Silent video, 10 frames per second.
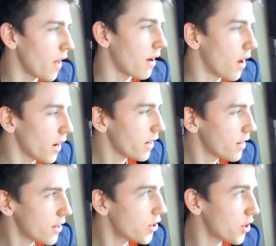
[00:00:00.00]
then, I
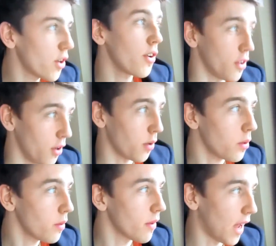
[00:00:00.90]
can assure
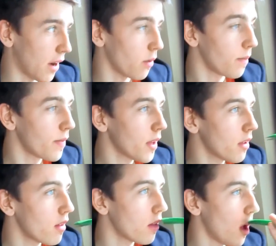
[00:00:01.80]
you now
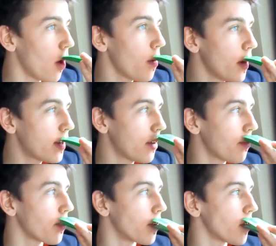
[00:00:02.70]
that the only
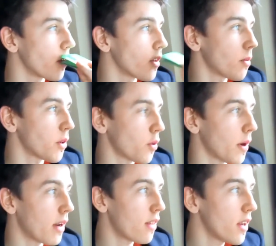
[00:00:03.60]
differences
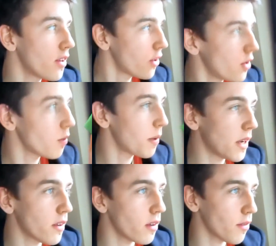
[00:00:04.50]
between these two
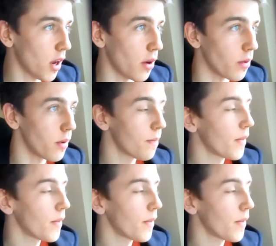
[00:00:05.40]
pieces of code